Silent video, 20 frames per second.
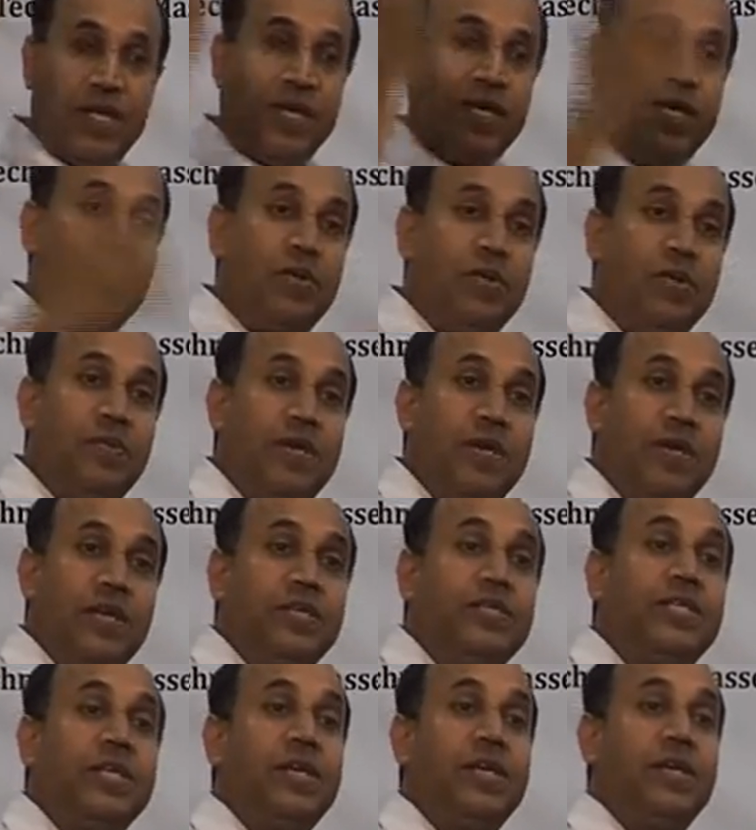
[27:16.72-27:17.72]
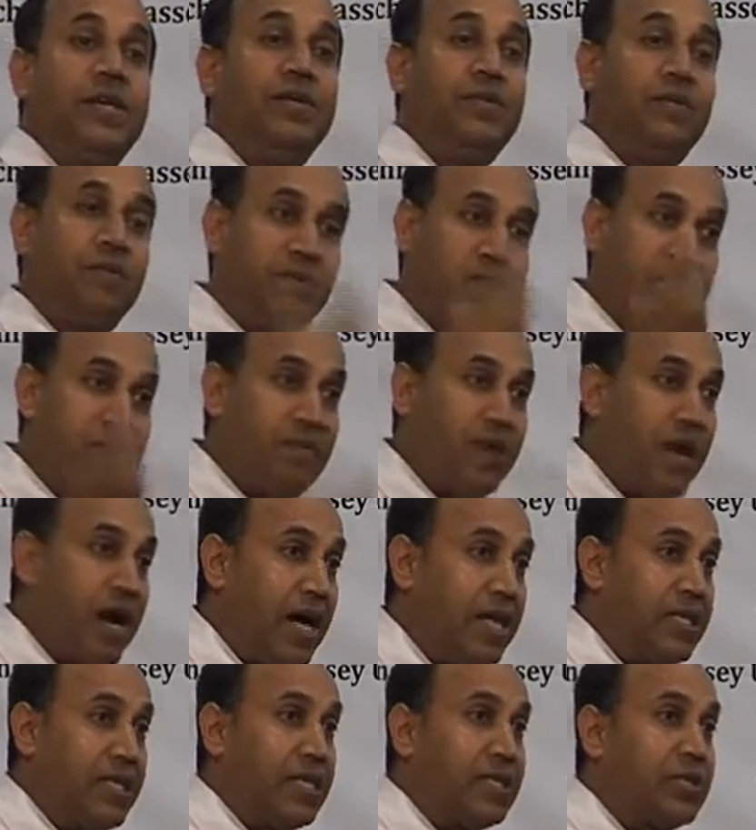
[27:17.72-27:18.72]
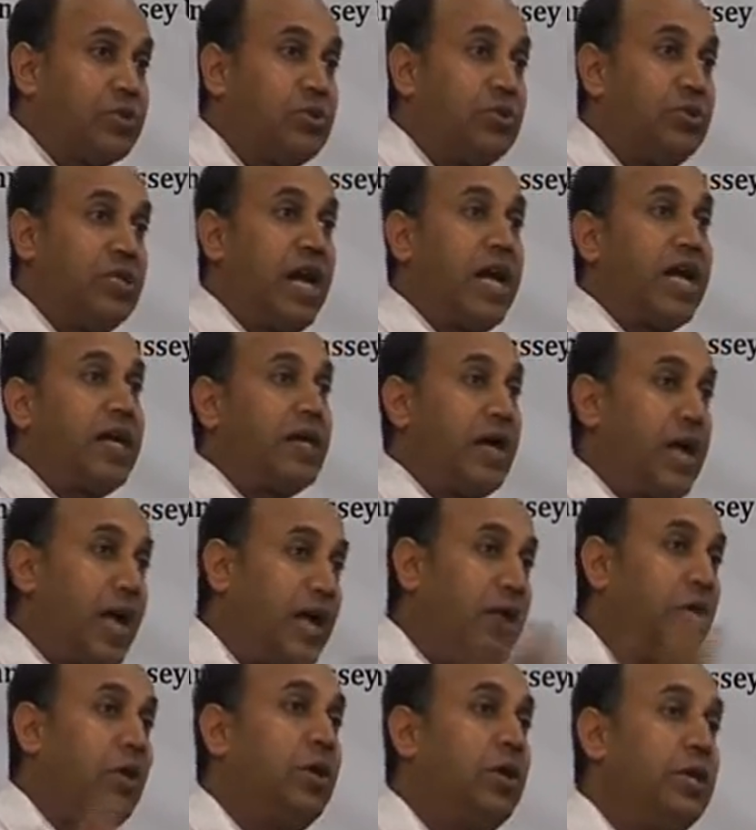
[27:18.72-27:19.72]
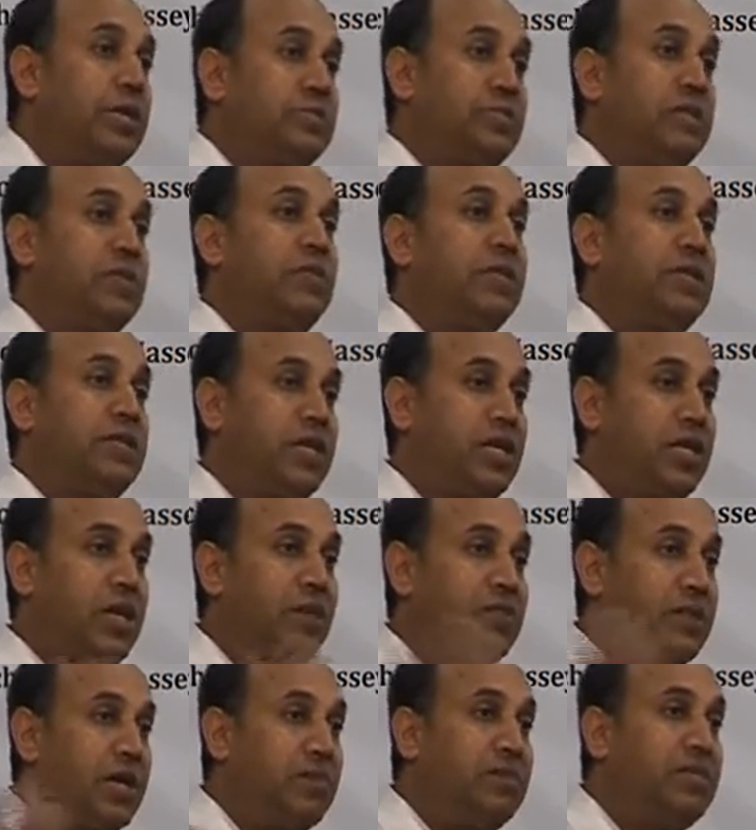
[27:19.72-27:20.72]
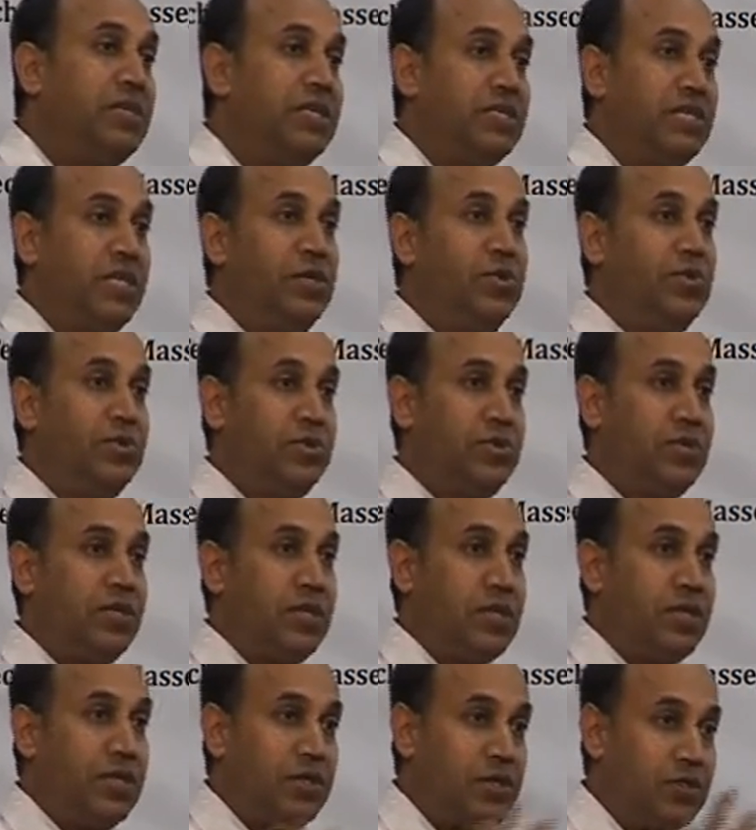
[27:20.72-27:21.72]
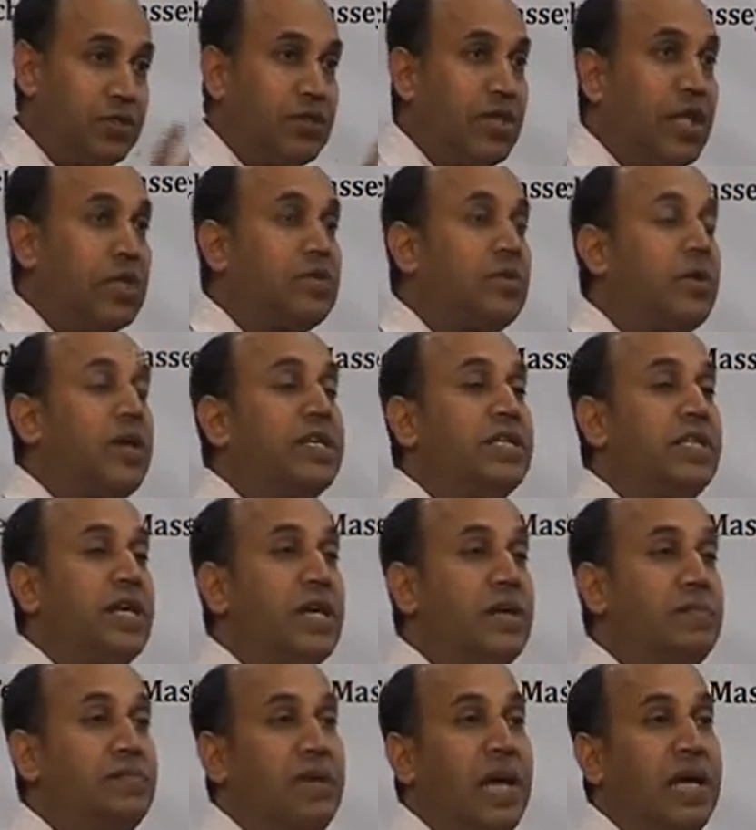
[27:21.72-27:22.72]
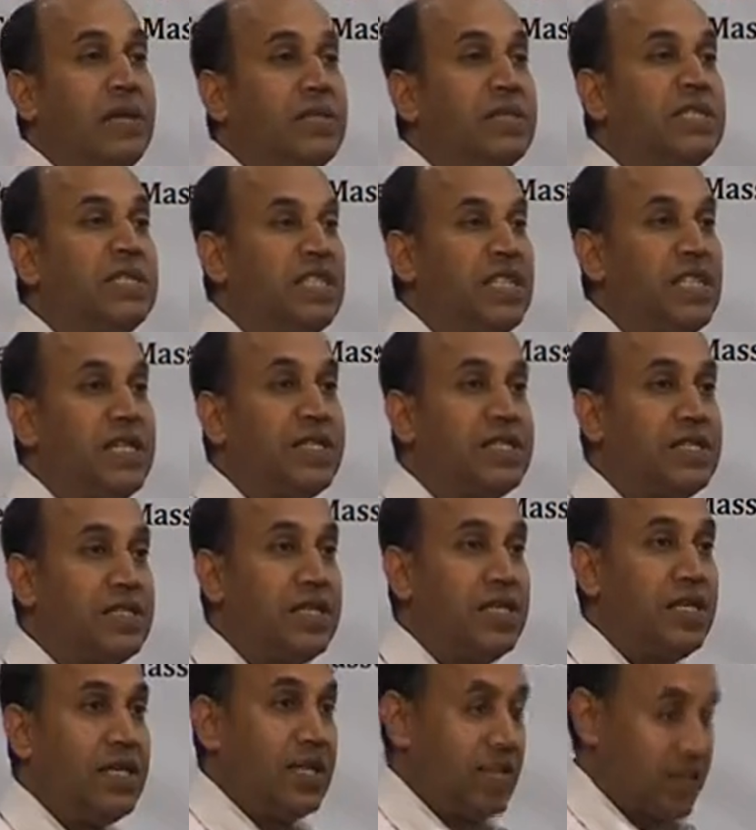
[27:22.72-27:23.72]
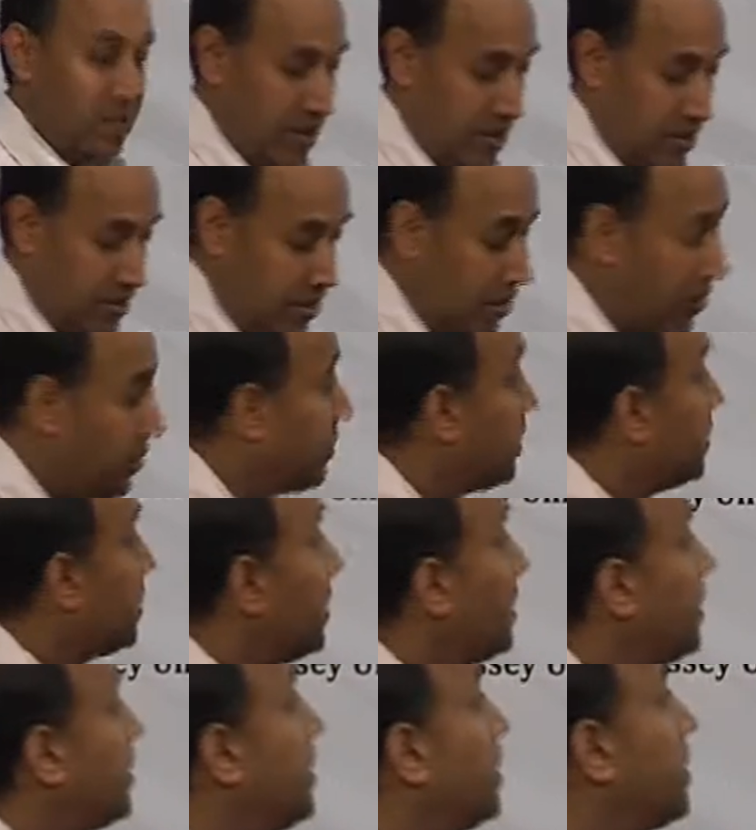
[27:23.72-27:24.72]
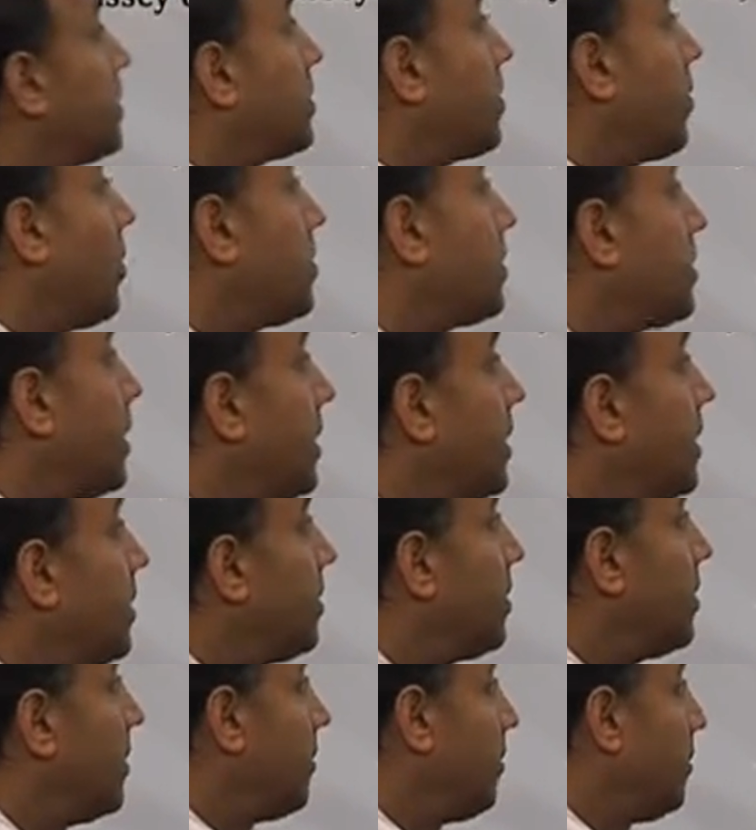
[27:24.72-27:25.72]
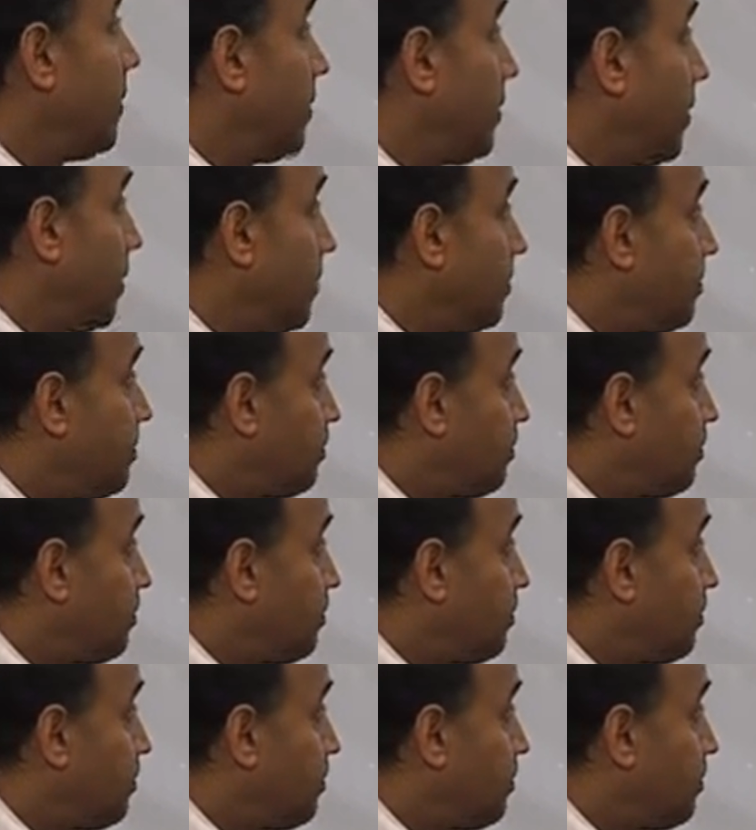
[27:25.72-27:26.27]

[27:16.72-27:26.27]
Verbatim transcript: it will be easy by others to track and always people think of the misuse. So, that is why the privacy things and security things is concerning people.